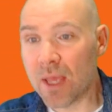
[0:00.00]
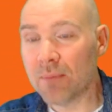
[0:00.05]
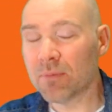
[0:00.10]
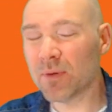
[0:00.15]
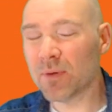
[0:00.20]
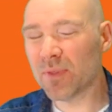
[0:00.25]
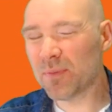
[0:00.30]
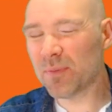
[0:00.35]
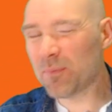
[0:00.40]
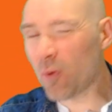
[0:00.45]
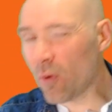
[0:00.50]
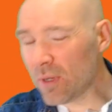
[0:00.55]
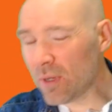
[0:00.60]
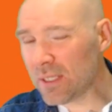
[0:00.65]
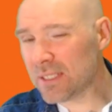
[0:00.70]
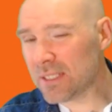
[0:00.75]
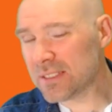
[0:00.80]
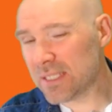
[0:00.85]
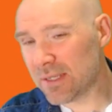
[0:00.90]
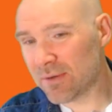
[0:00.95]
But the
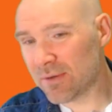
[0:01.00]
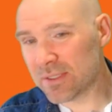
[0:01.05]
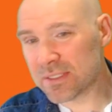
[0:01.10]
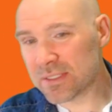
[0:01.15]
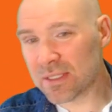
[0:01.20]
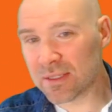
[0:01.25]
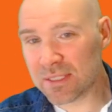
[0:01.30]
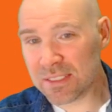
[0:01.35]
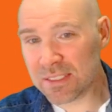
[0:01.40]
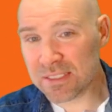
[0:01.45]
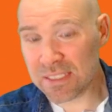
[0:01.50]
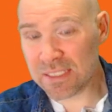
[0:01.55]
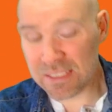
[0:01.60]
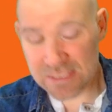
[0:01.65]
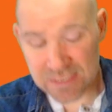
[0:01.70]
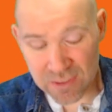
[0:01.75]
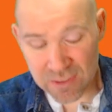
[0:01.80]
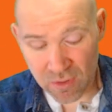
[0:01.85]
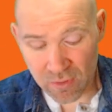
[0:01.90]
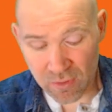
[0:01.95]
point is here is that this
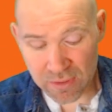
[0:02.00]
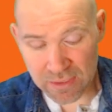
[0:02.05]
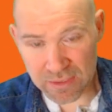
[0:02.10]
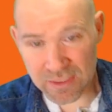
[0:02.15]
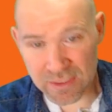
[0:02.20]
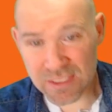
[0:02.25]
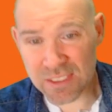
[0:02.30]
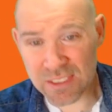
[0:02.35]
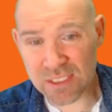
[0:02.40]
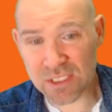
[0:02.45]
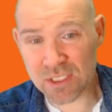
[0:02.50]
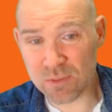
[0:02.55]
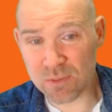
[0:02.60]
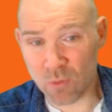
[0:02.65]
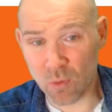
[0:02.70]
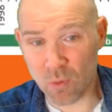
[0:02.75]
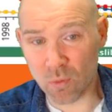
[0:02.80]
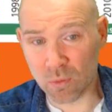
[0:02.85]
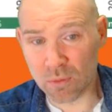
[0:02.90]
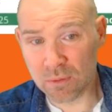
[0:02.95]
is tiny, this is
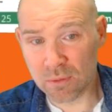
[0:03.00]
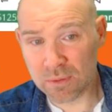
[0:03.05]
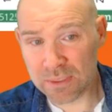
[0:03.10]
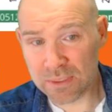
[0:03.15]
small.